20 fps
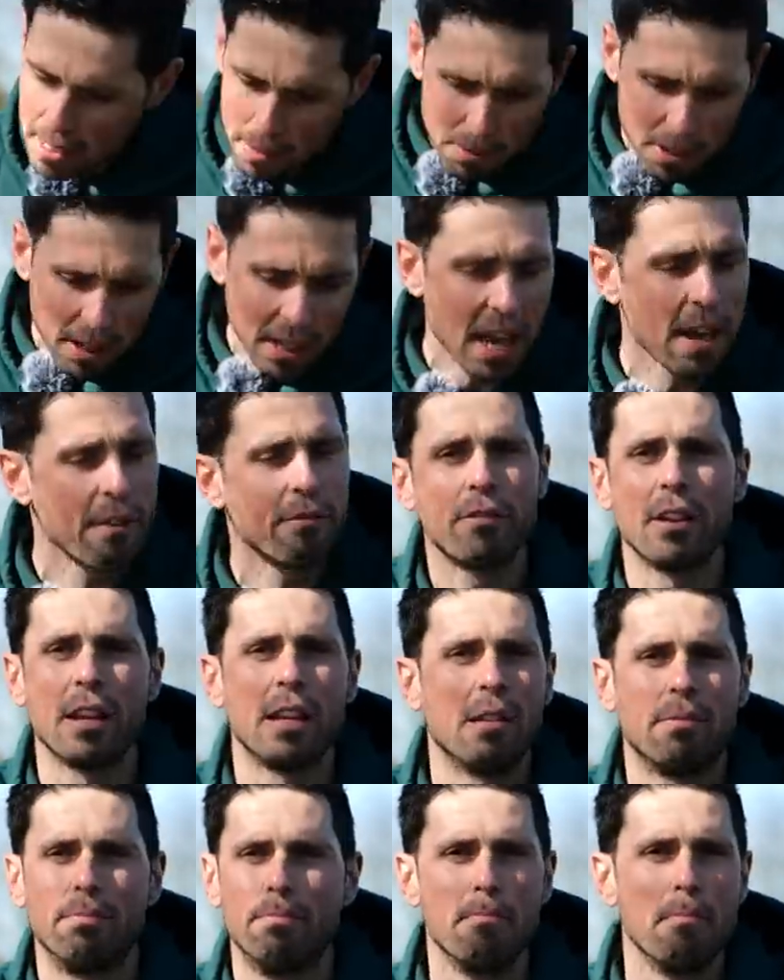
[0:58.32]
seems like
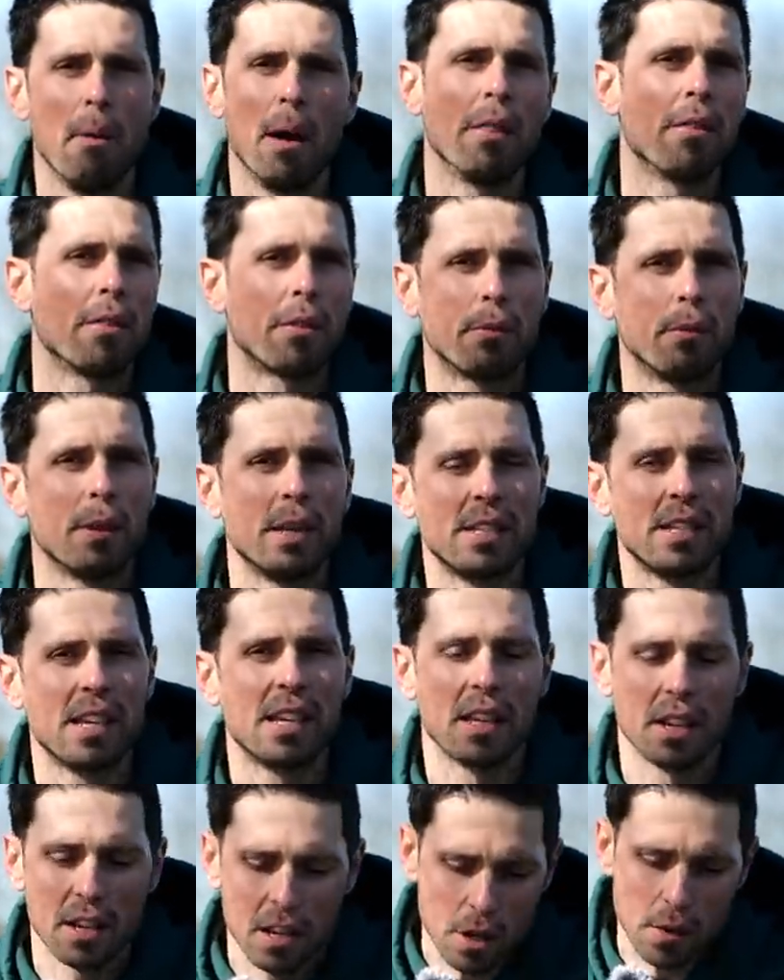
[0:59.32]
every month we
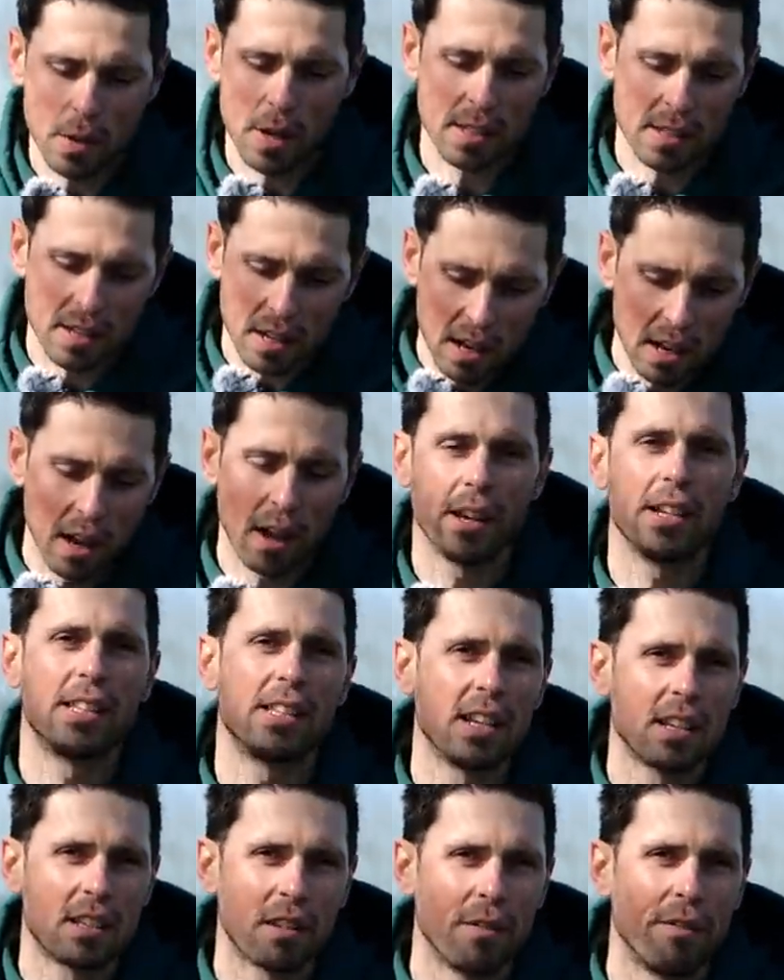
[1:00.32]
see the newest,
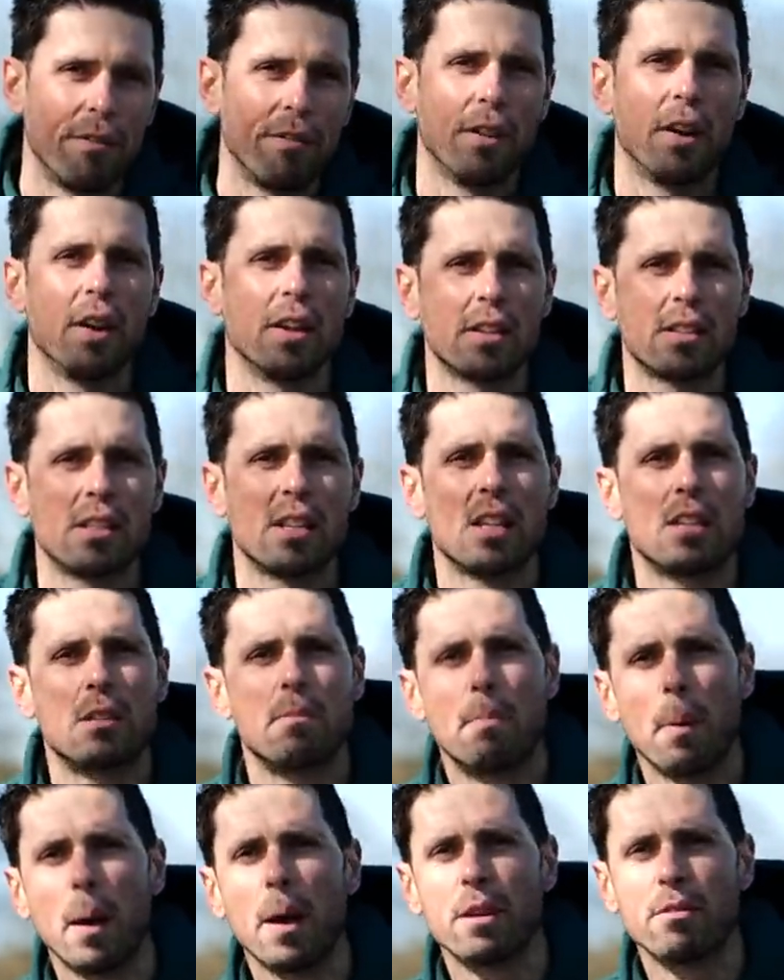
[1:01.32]
lightest,
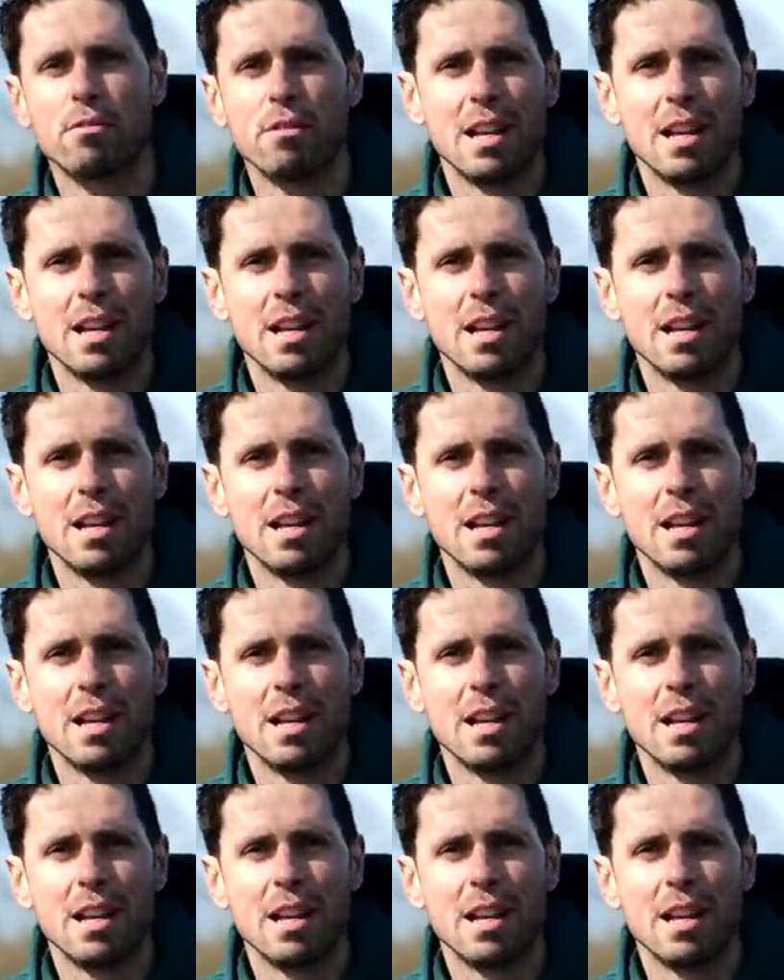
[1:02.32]
fastest bike